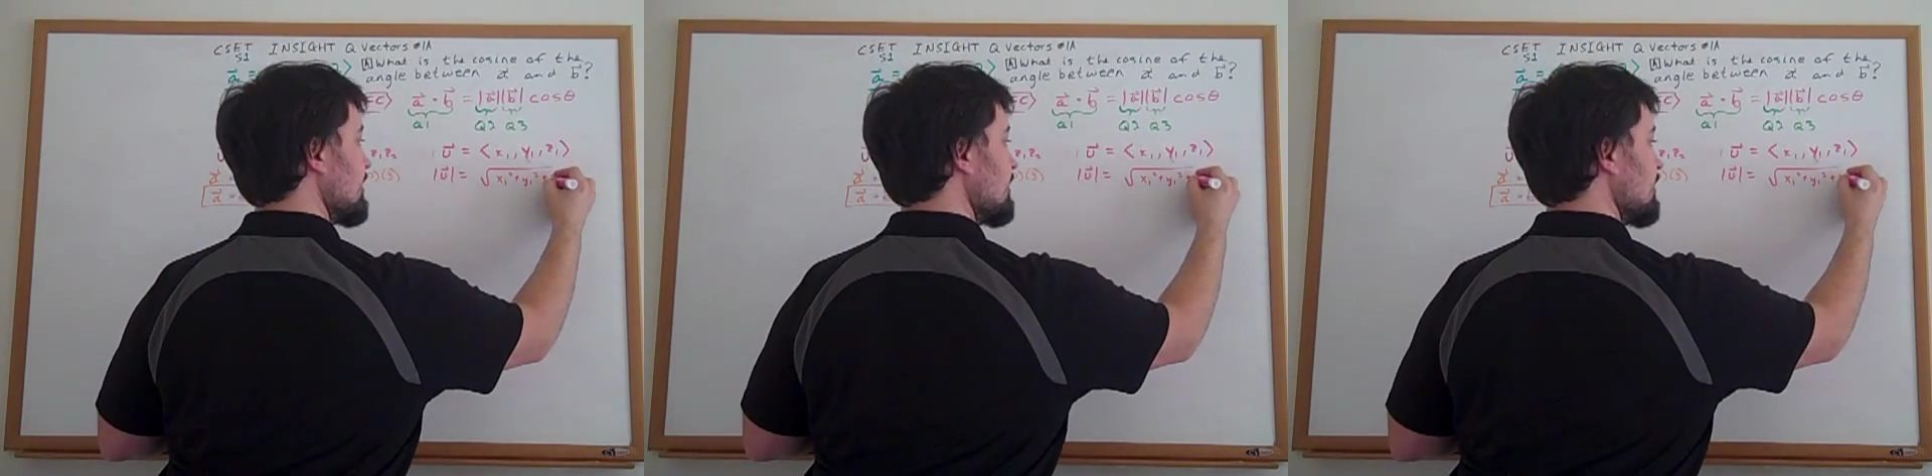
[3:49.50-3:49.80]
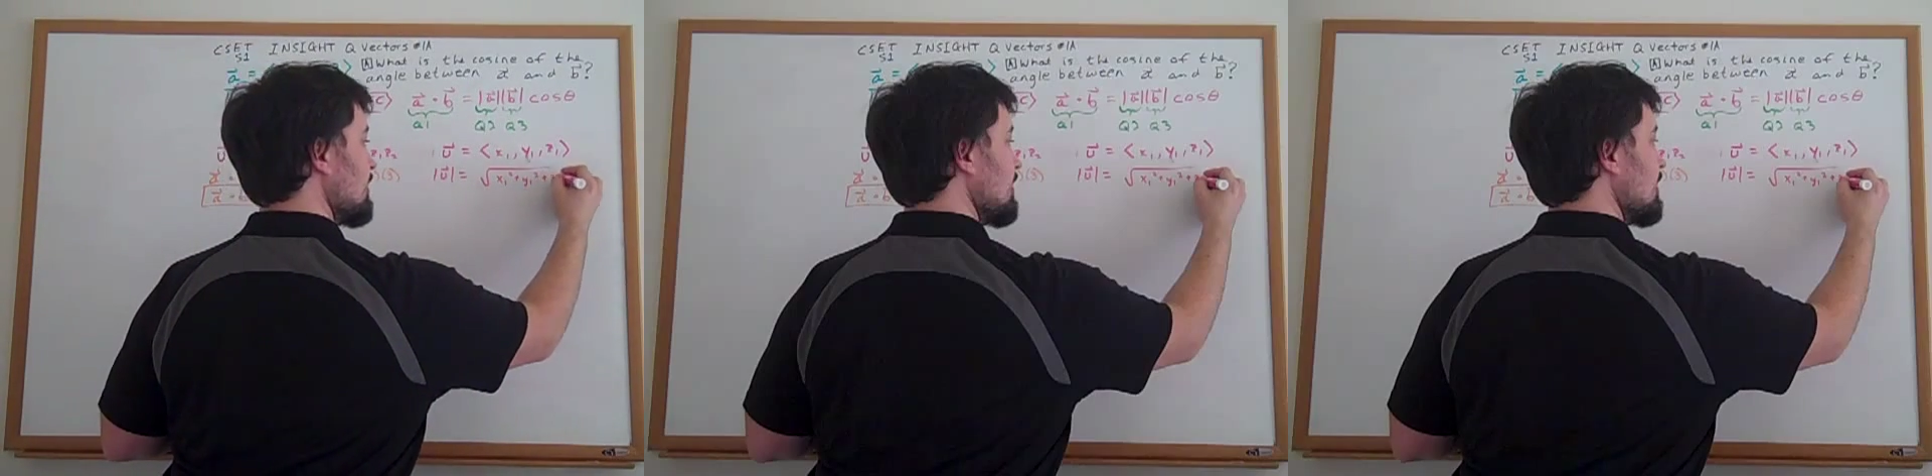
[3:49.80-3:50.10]
the
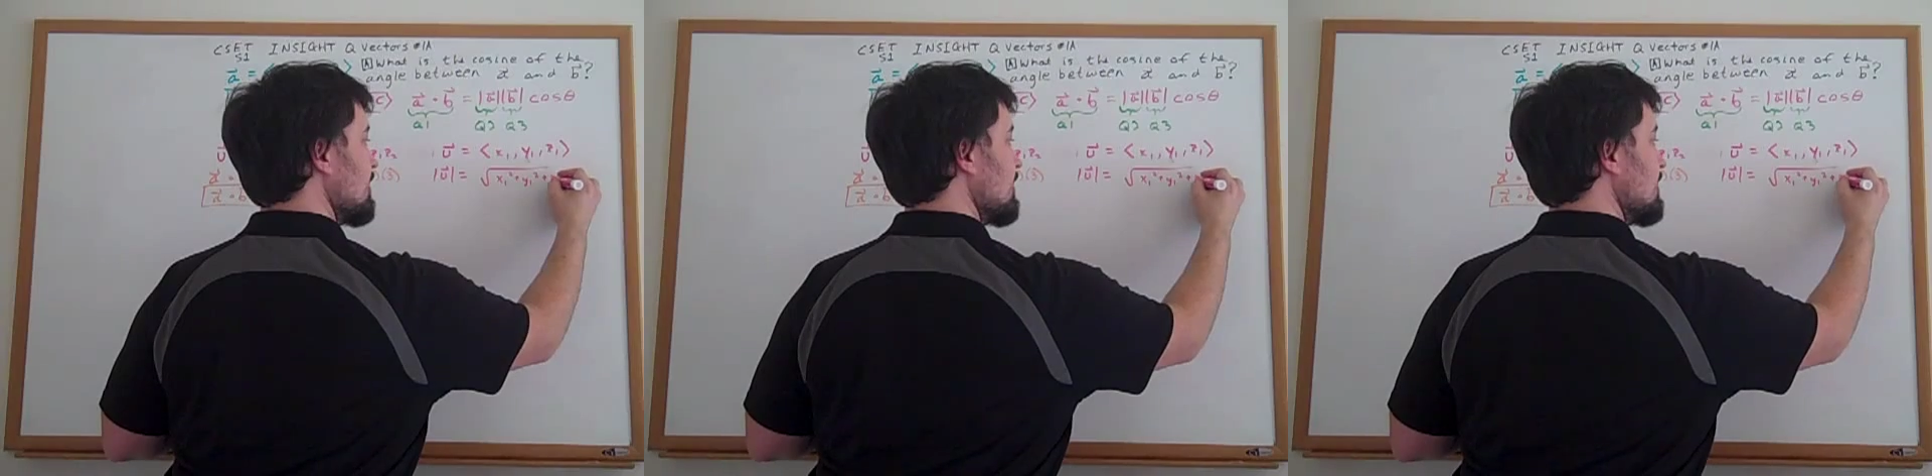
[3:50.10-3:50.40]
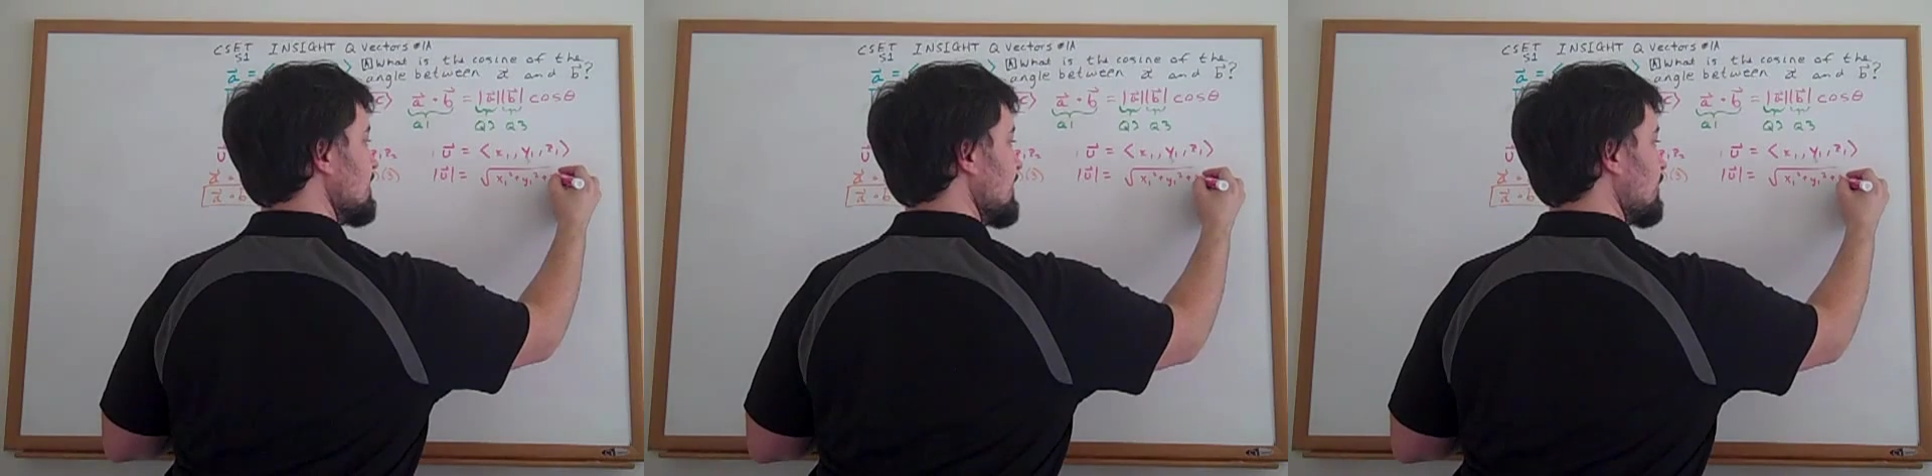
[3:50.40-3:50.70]

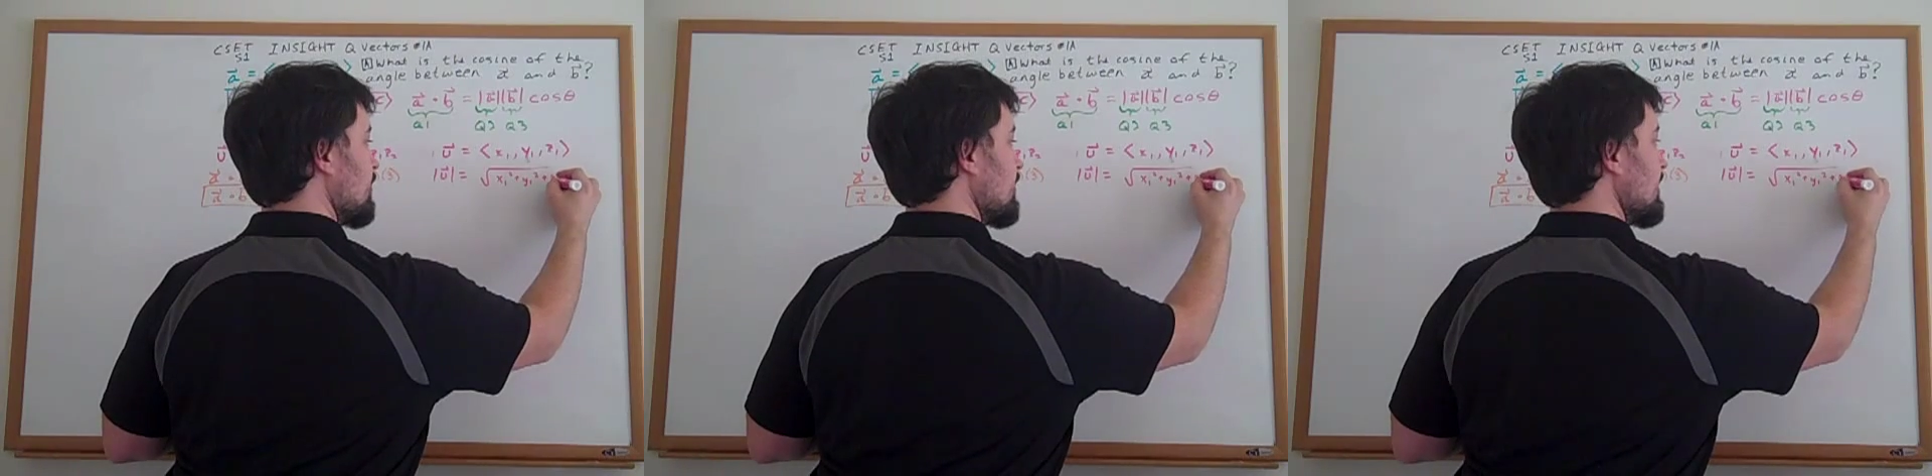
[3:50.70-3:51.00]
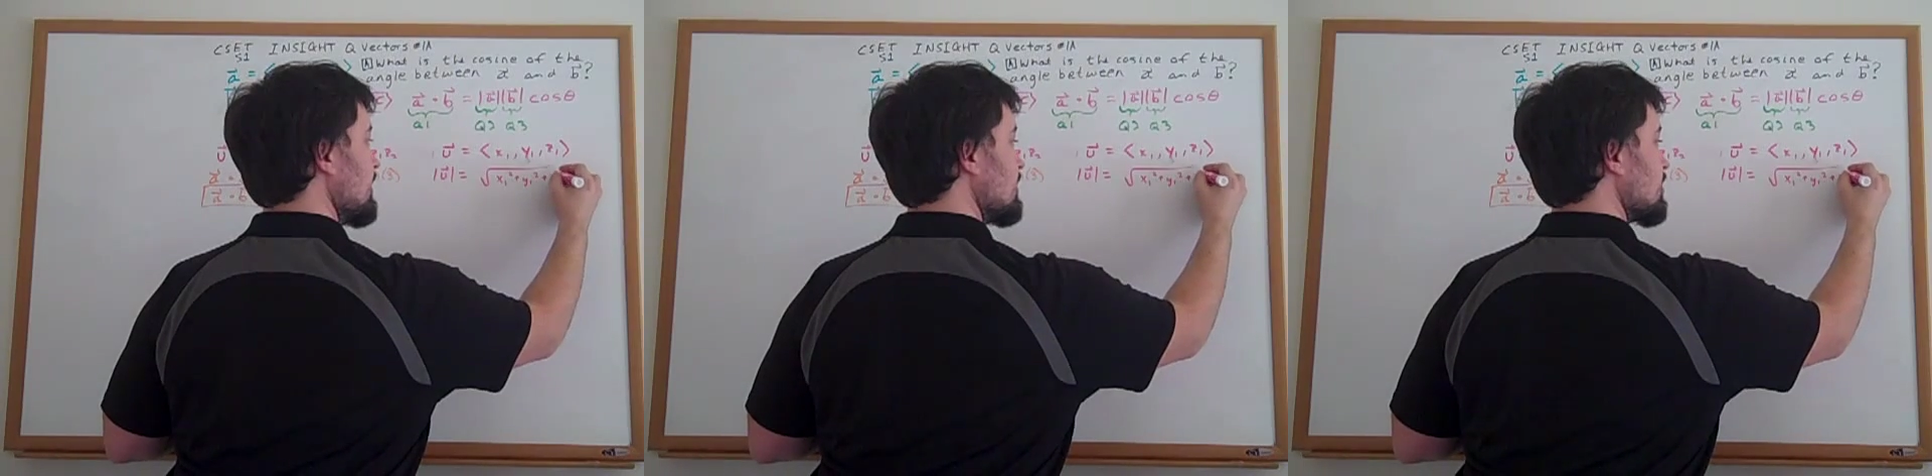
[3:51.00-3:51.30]
z coordinate